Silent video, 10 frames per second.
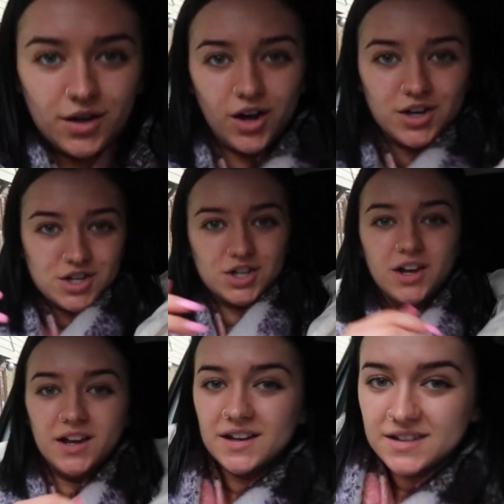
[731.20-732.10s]
Gosh,
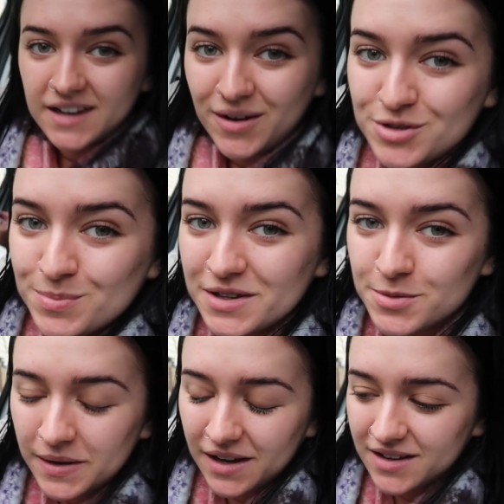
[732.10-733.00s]
today was meant
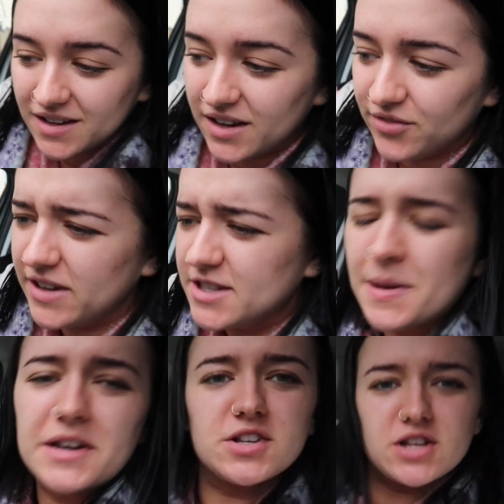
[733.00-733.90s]
to be like a lovely,
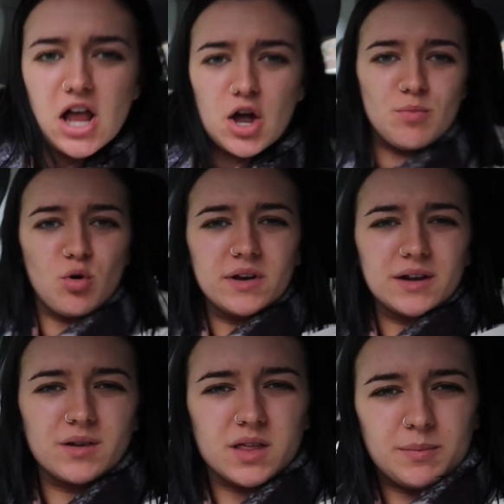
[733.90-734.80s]
spend a slow
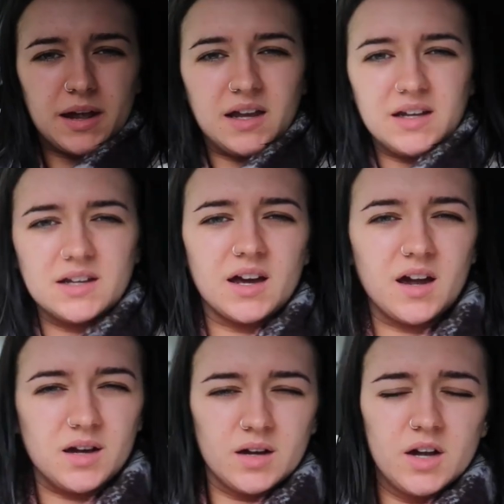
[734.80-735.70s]
morning with me, you
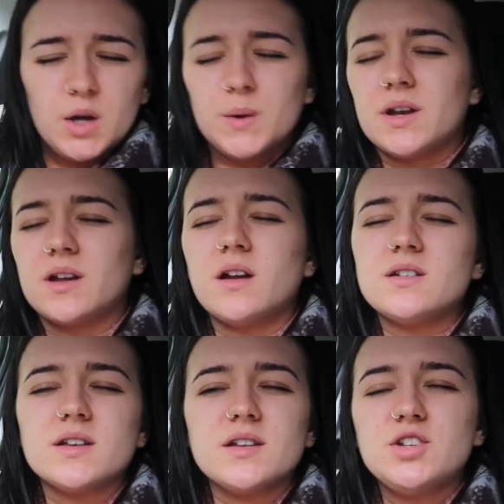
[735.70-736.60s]
know. We're gonna go
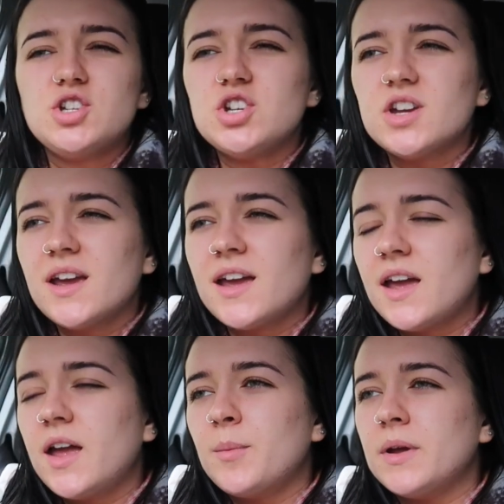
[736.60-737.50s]
to the
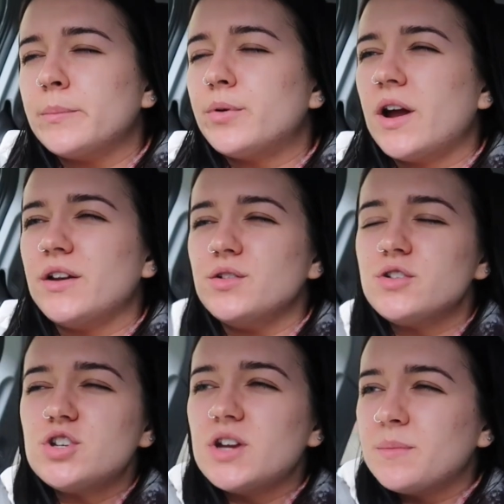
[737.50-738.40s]
gym in brand new
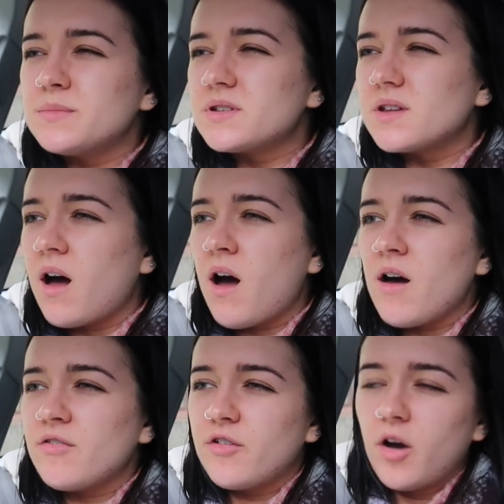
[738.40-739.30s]
gym
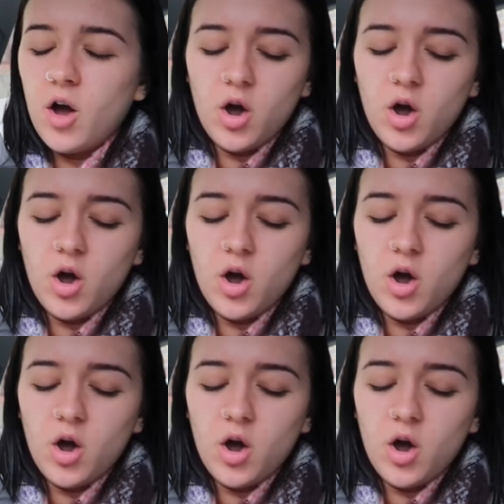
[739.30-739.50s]
stuff.